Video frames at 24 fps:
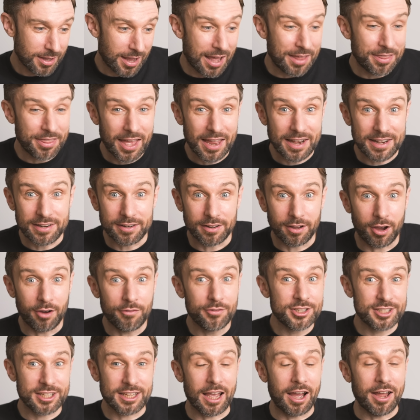And then,
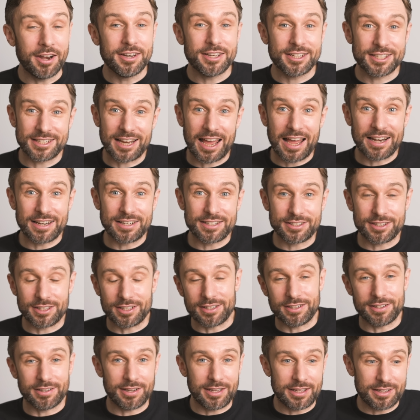obviously, it understands
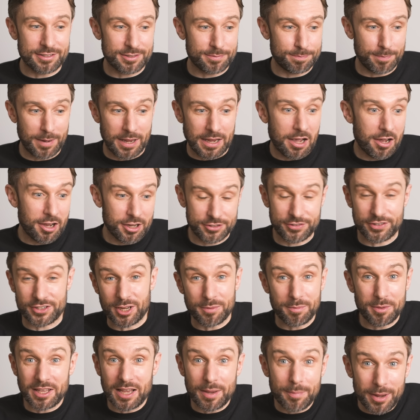that it's being asked for
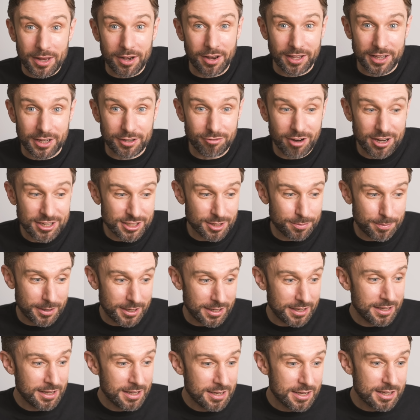something a bit like a
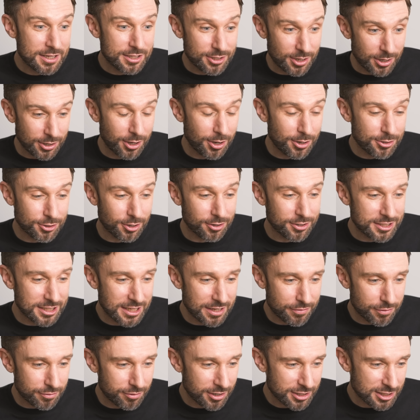recipe. So it goes on to give
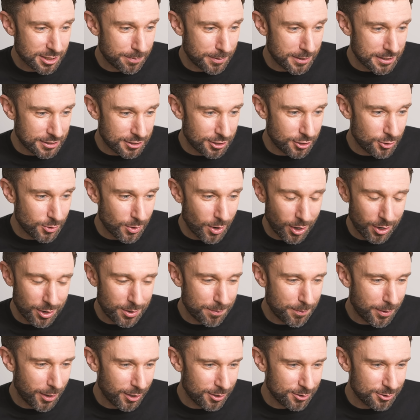a recipe to
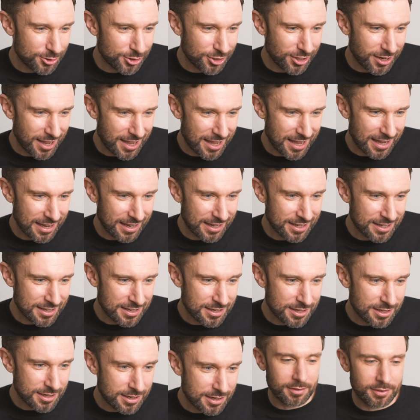unpoach an egg.
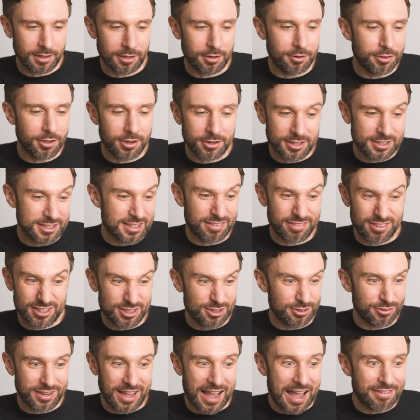Now, although it does have this
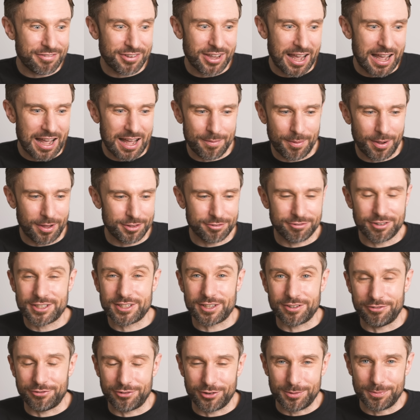sort of caveat about the risk
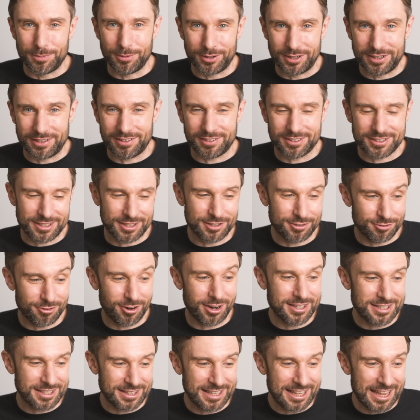of foodborne illnesses
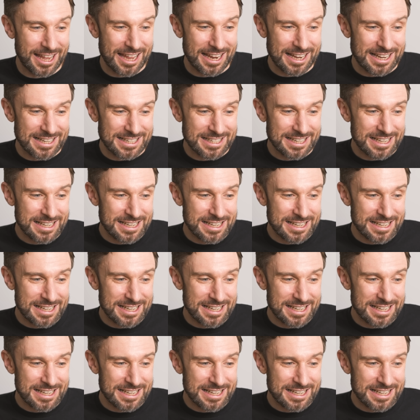right at the end,